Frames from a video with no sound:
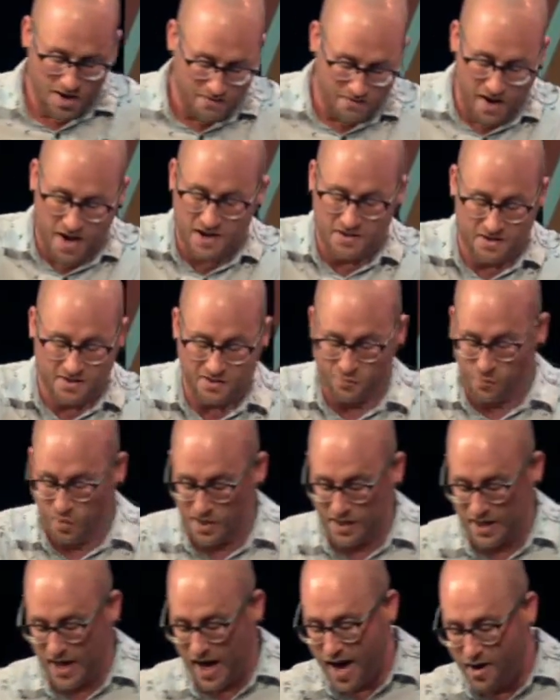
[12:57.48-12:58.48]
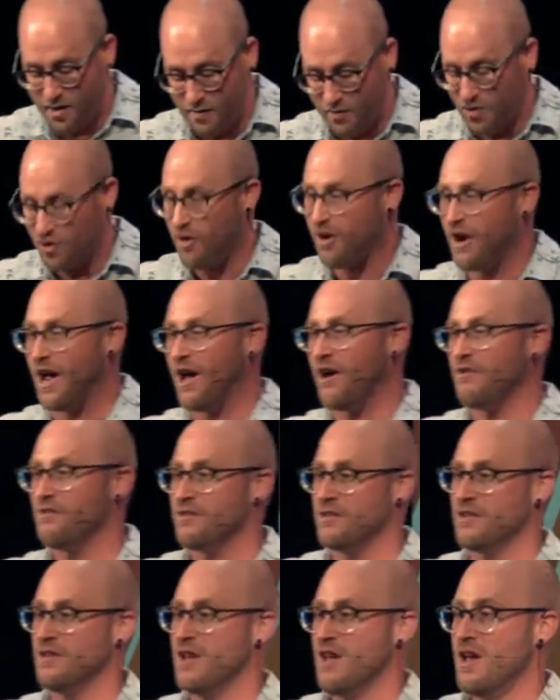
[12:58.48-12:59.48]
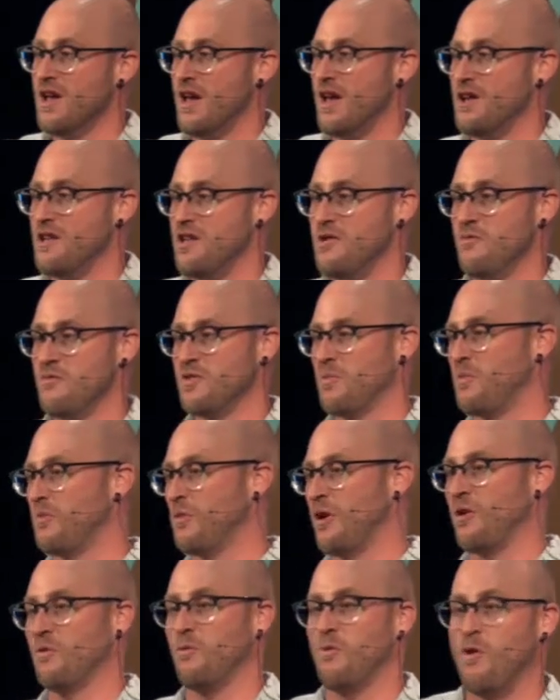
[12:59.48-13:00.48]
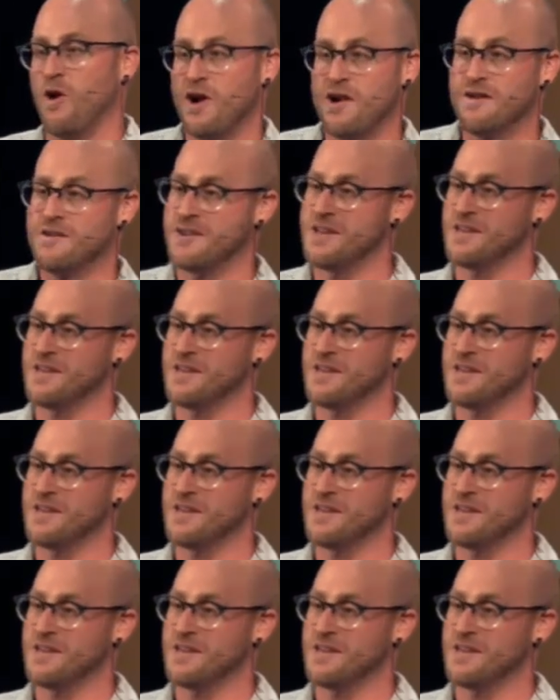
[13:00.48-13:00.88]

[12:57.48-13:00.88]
invited this one guy over to our house, and, and he was a prayer warrior.